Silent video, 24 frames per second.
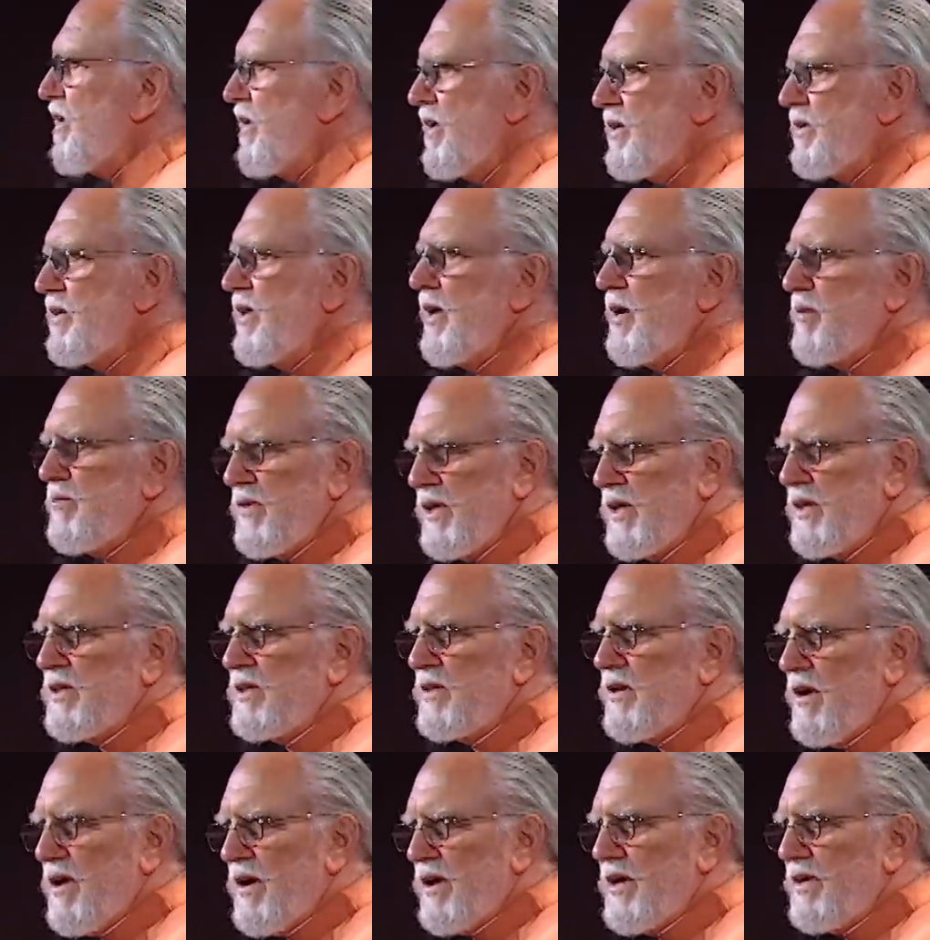and I'm
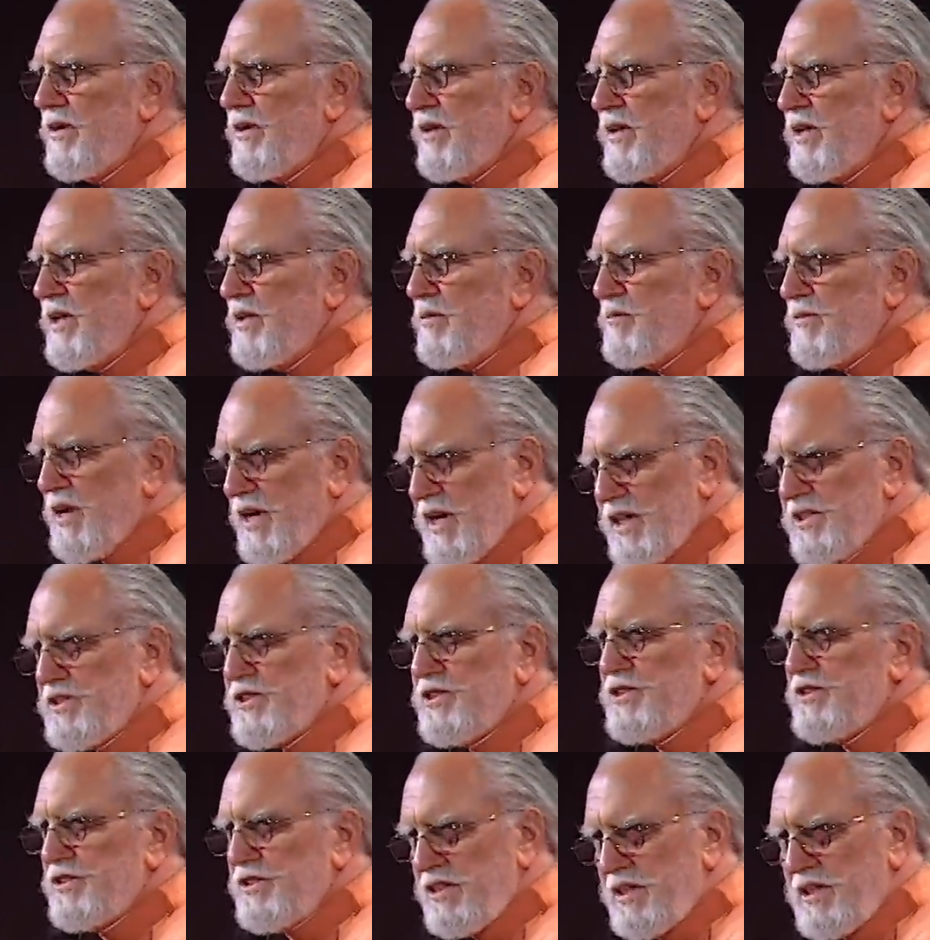talking to him, nice to
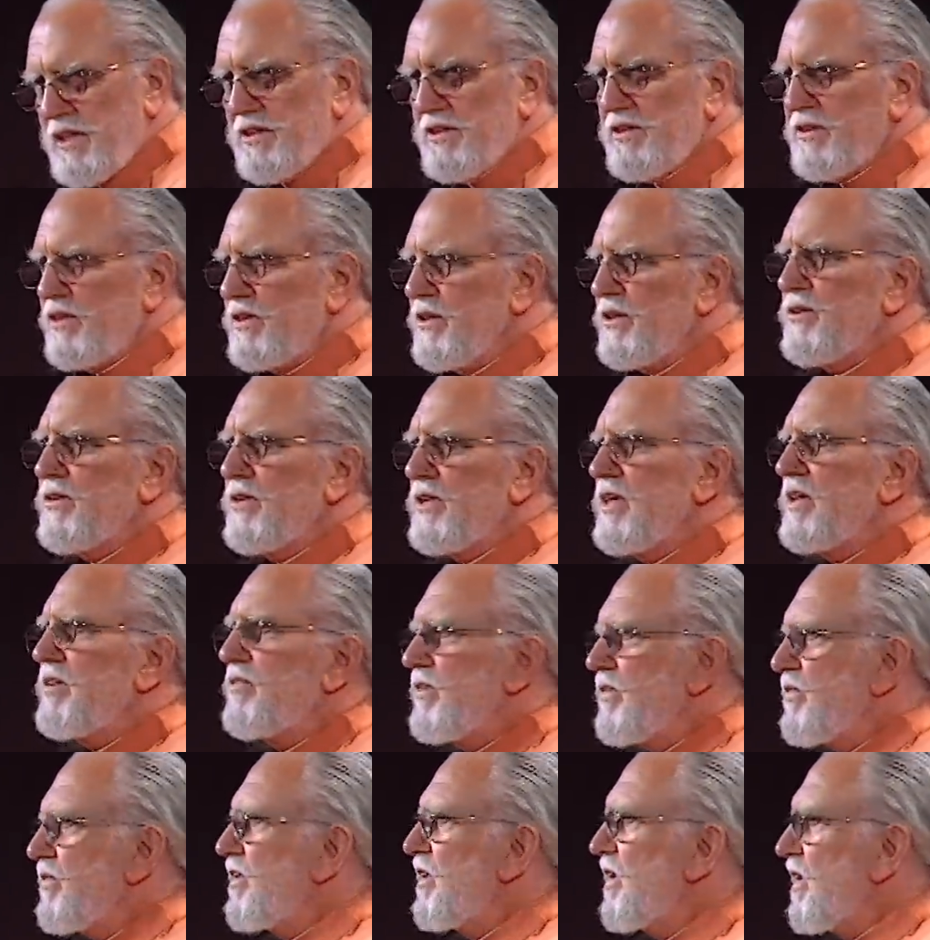see you, you know, and
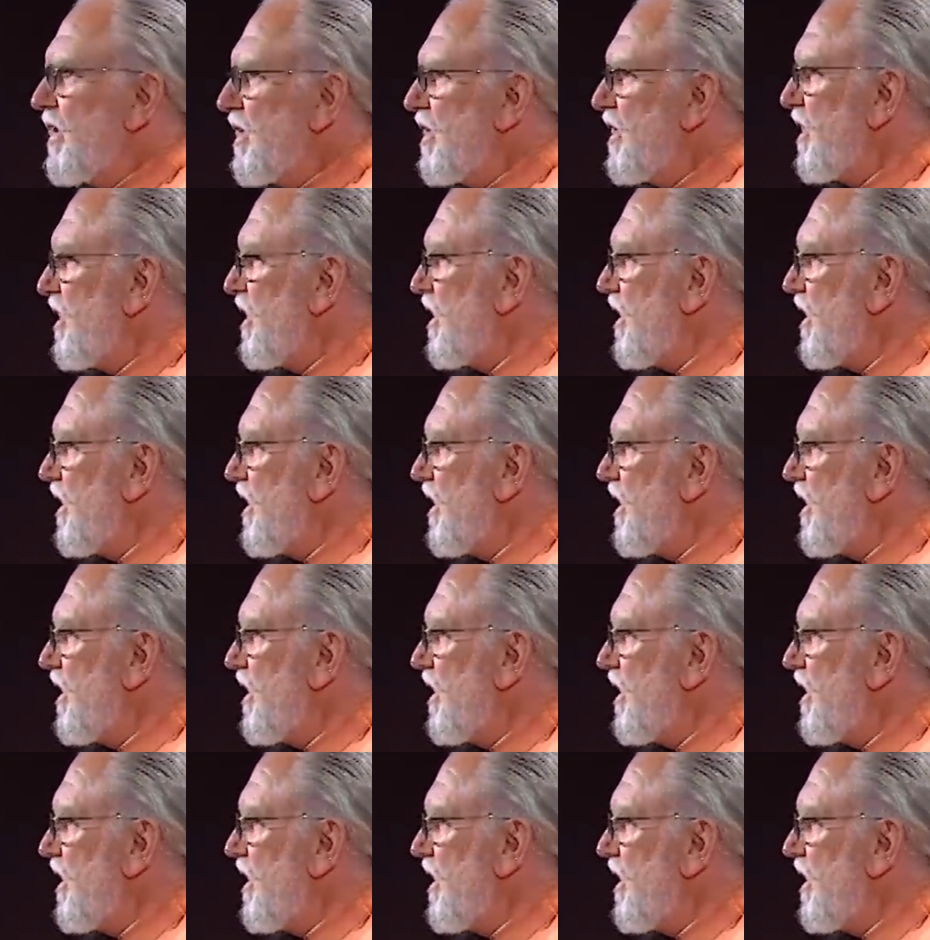everything.